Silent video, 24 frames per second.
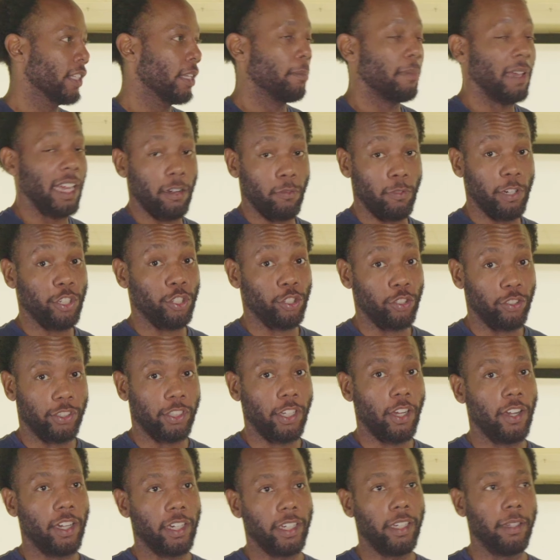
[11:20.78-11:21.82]
my original
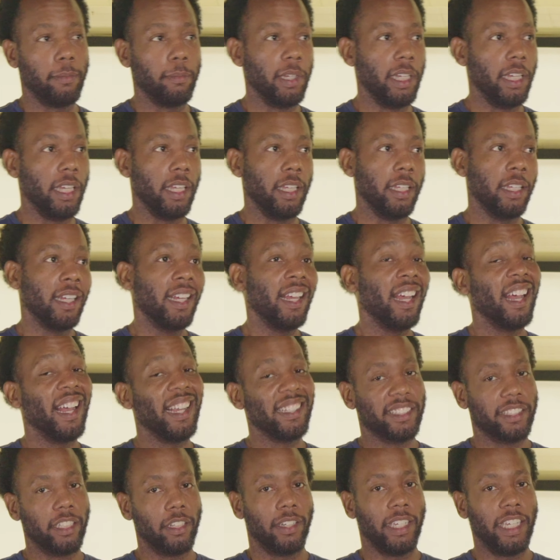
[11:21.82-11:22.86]
target, but I
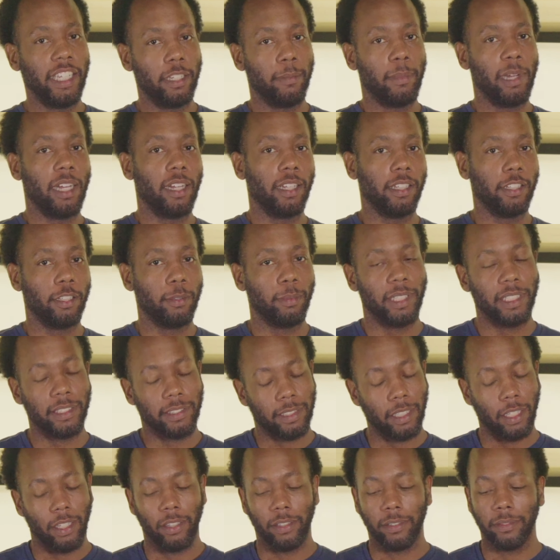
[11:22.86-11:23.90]
still hit the ball a little bit,
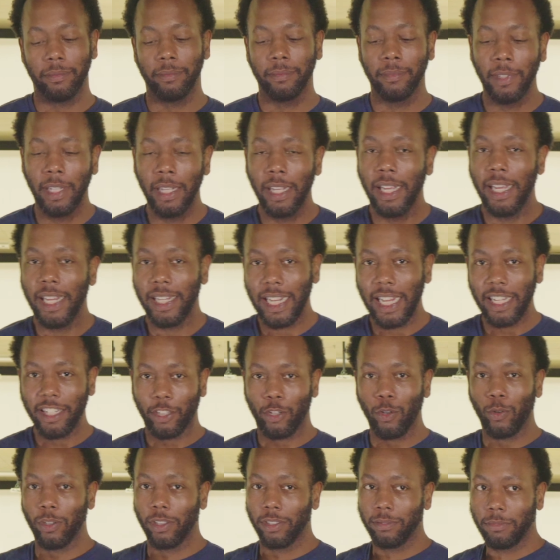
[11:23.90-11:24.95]
so it got the
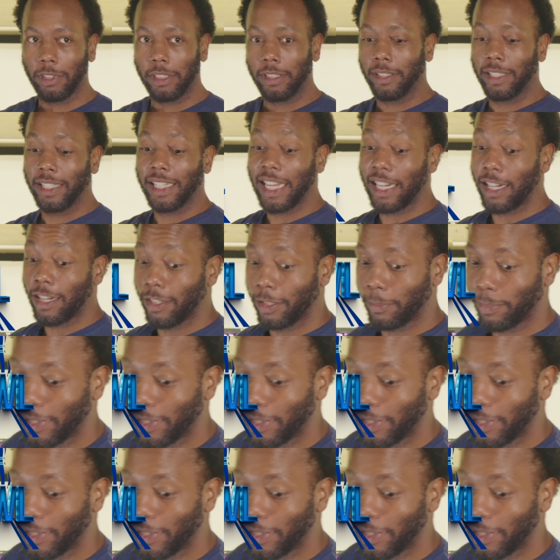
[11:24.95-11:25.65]
corner, well, it got all the